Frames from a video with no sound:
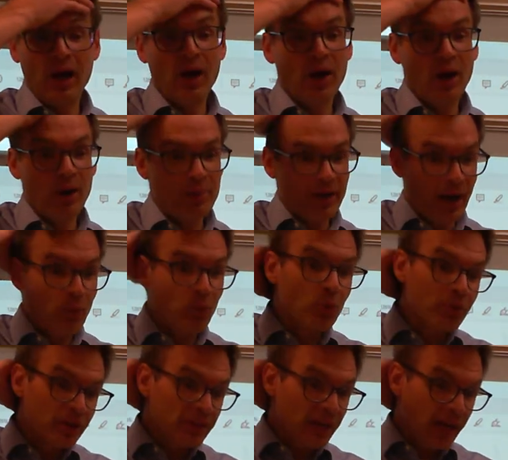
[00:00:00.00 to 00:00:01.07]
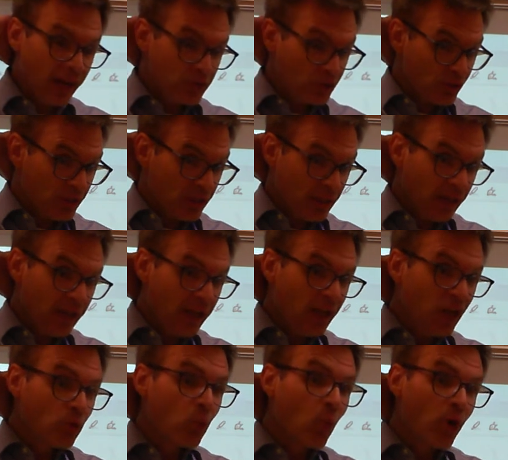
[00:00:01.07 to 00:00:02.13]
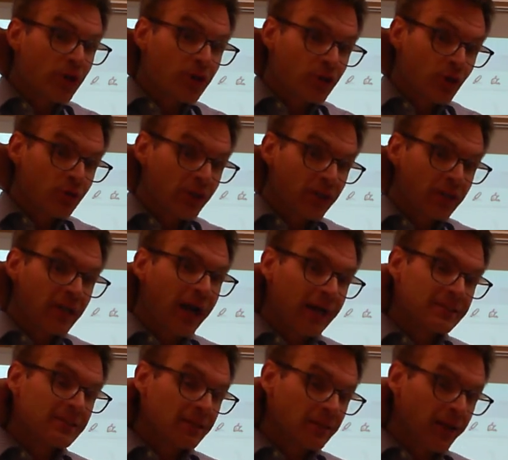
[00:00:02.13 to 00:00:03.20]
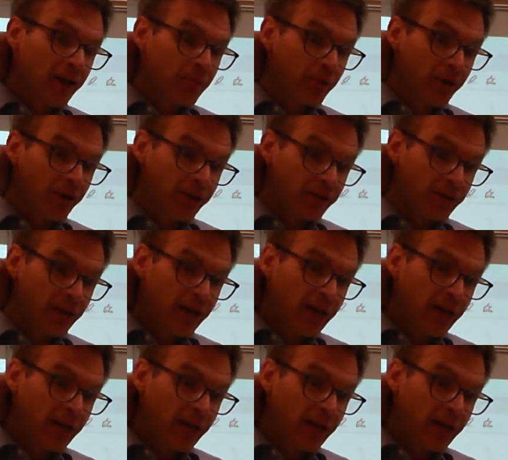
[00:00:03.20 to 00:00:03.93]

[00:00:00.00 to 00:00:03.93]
but I will put the answer key in OneNote in Content Library.